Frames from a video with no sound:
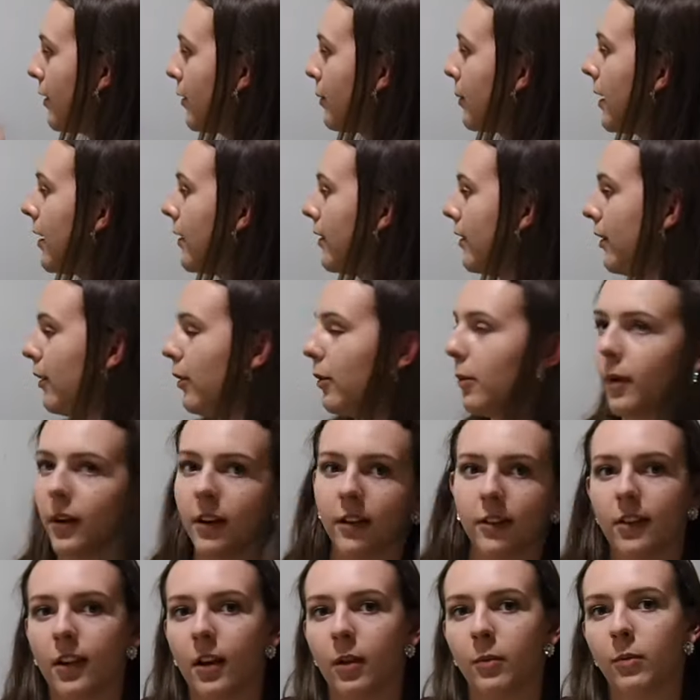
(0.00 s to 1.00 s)
this way, so you'll
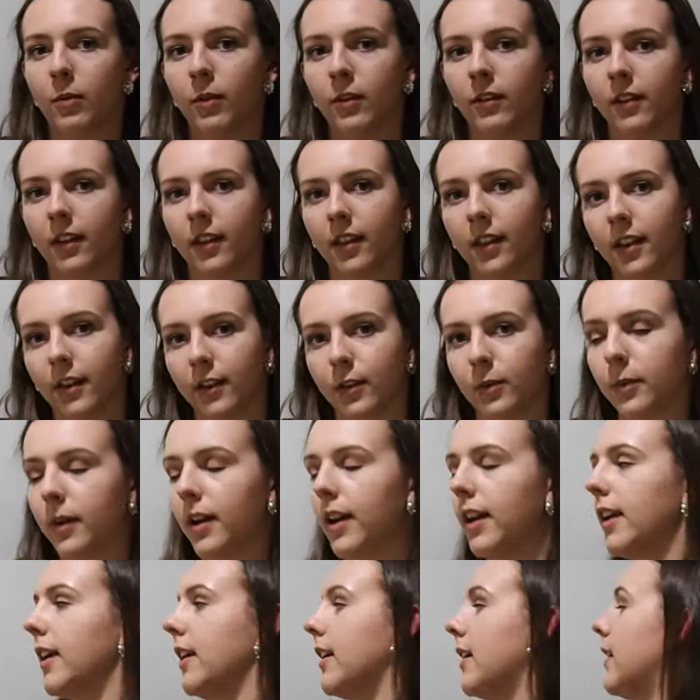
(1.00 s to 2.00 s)
want to set up more to this
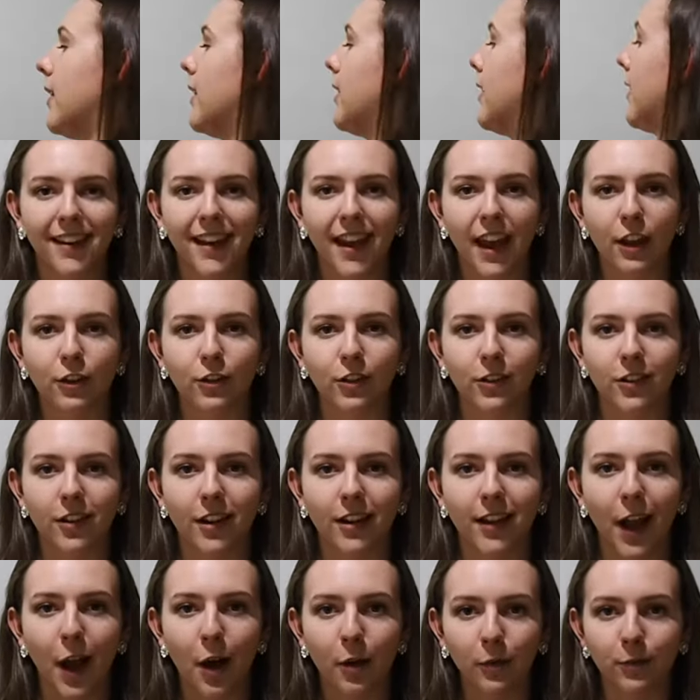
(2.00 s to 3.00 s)
way, and
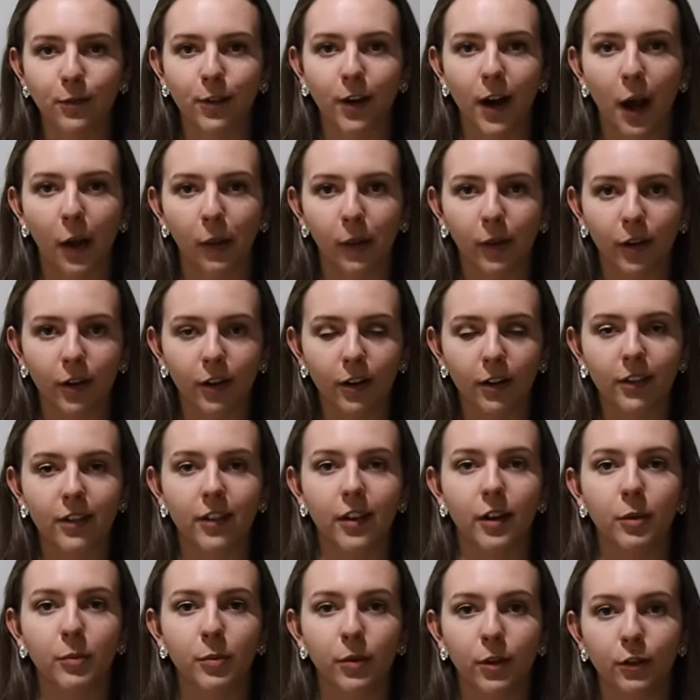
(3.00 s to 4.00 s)
just account for how the current's
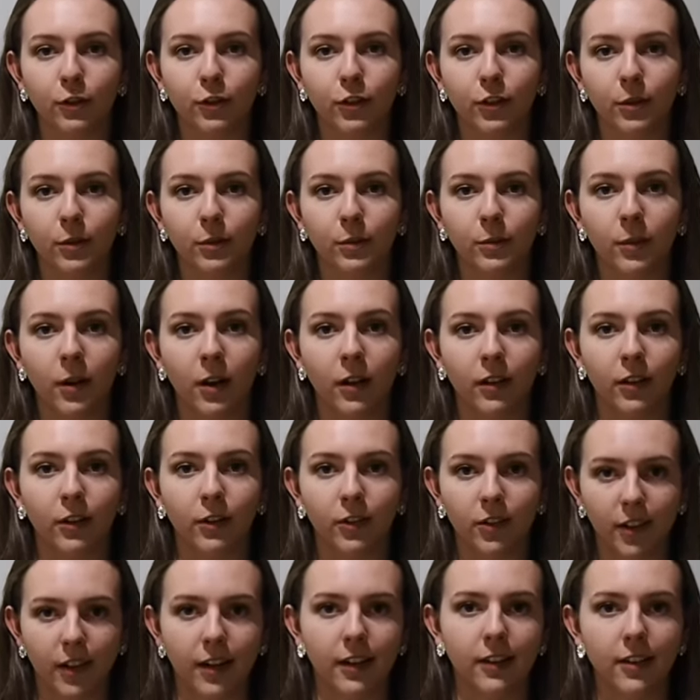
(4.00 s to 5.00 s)
going to push you while
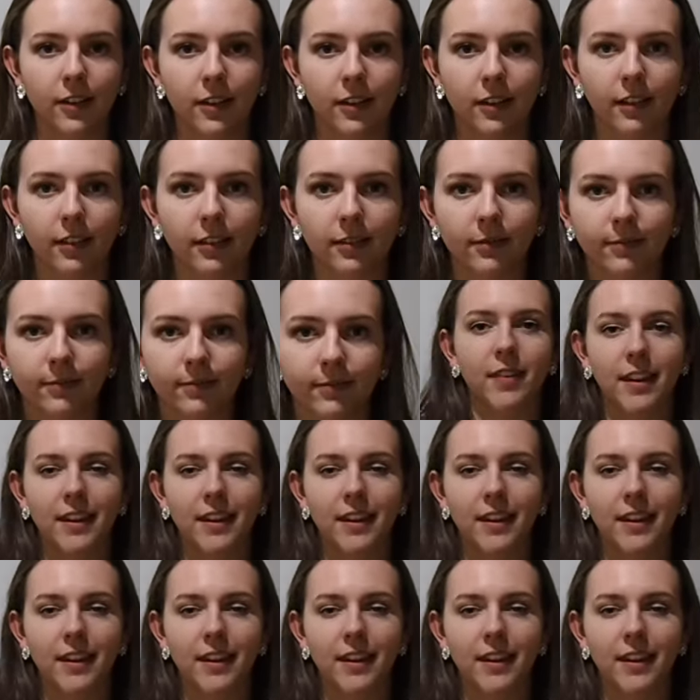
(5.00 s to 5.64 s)
you're sitting still.